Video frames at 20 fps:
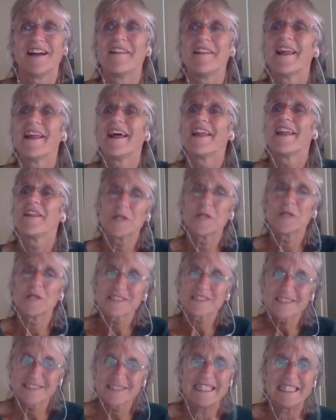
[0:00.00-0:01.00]
words
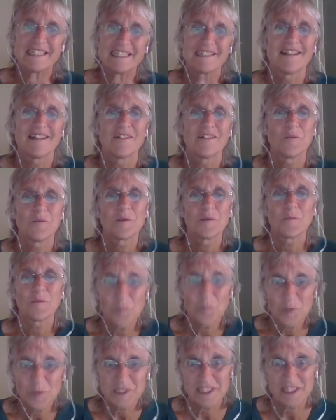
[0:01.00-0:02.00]
here,
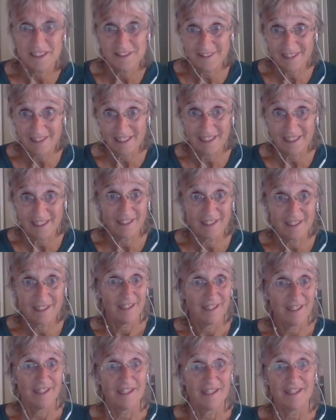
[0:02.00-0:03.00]
which I said,
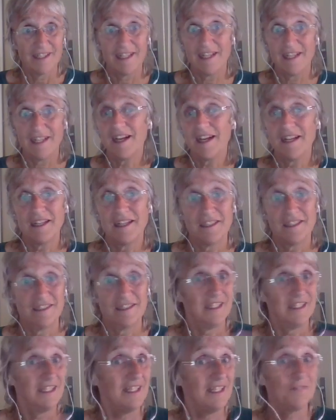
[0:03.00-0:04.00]
they are
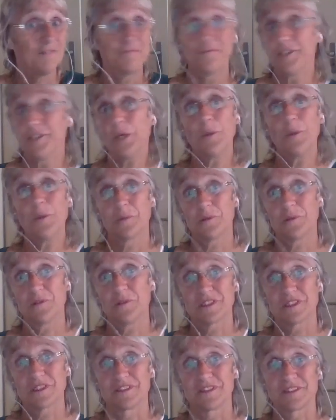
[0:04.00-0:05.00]
of no
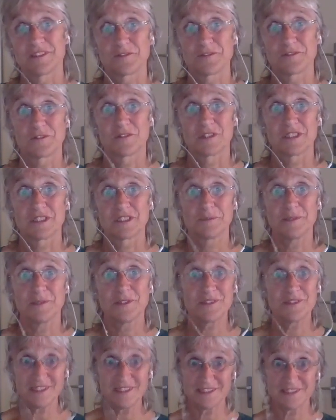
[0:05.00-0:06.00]
importance, of course,
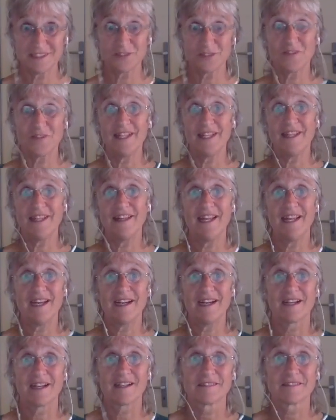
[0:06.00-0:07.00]
because it's already
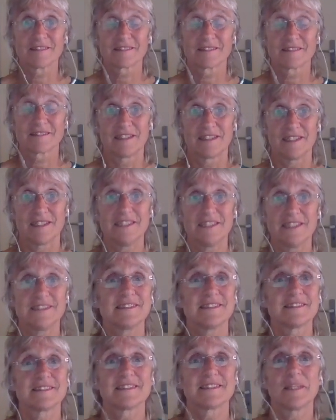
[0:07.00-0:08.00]
there. It's
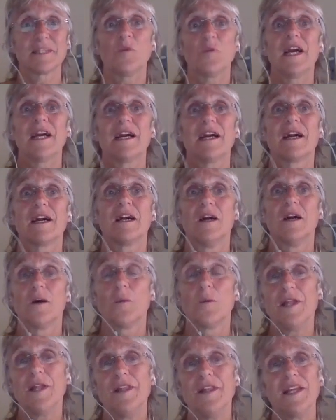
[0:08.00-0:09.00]
somewhere
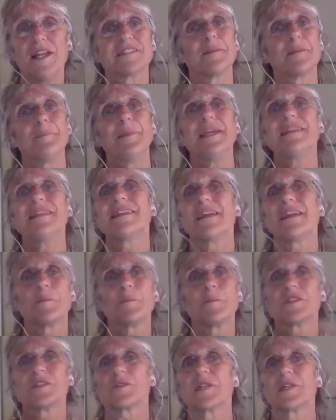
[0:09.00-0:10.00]
when there's a meeting
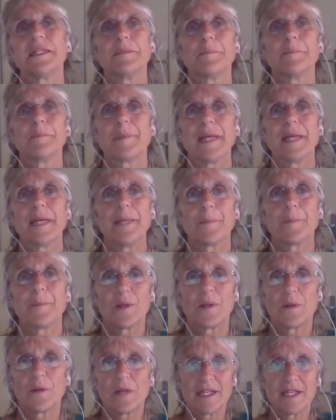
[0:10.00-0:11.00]
between
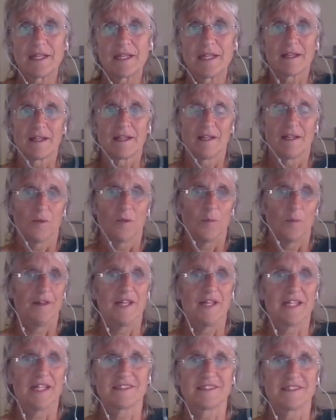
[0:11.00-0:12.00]
people and when
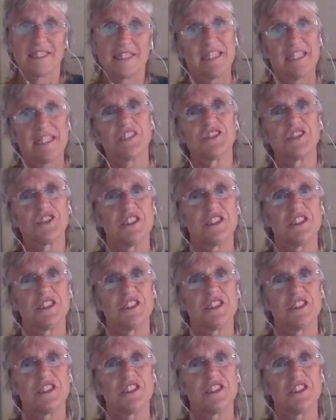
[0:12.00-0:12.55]
there's an energy.